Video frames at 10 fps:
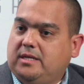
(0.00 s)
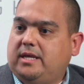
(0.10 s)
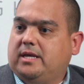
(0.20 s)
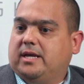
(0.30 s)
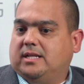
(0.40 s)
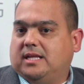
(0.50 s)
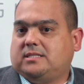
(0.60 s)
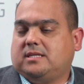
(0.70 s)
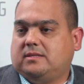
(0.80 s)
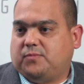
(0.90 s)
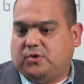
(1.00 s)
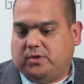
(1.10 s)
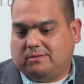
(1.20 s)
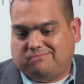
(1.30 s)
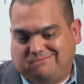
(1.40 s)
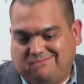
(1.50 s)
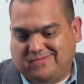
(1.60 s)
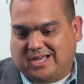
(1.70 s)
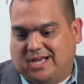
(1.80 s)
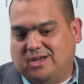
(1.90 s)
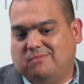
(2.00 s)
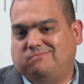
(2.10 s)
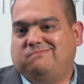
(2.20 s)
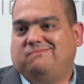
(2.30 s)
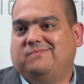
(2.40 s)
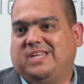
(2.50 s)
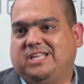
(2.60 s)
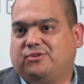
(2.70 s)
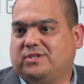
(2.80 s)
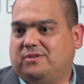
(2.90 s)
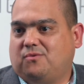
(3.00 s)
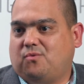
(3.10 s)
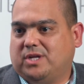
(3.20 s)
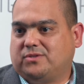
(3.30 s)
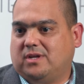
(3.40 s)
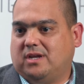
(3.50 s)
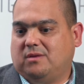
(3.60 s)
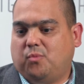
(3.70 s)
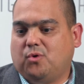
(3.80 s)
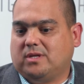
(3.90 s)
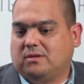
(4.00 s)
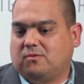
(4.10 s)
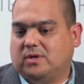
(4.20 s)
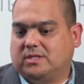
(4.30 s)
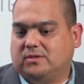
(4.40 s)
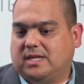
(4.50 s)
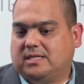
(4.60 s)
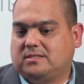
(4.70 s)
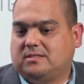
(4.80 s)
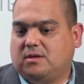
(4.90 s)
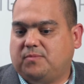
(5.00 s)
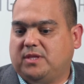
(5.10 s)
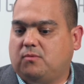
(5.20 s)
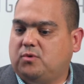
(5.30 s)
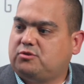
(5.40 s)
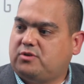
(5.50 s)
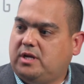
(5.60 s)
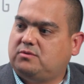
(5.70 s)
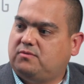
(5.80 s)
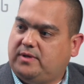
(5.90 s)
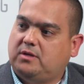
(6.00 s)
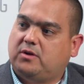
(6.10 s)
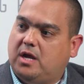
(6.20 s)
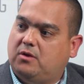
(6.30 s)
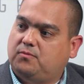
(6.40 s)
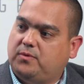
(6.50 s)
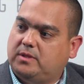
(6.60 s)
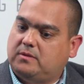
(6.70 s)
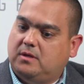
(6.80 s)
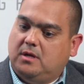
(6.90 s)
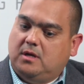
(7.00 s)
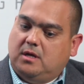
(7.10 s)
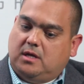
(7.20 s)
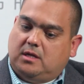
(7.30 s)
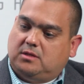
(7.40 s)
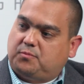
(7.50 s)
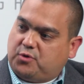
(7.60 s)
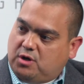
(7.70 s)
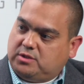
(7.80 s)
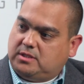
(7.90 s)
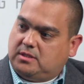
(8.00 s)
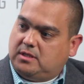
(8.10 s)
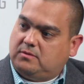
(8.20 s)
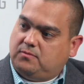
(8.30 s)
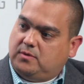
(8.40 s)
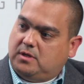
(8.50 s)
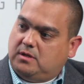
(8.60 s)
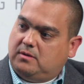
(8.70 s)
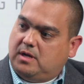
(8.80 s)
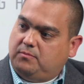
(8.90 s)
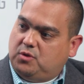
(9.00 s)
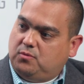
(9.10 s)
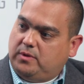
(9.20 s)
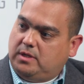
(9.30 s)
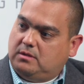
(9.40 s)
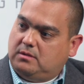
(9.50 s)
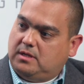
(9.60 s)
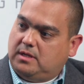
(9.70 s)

Yeah, and that's a very interesting question and important question. That's something that we're trying to figure out with the project that I'm doing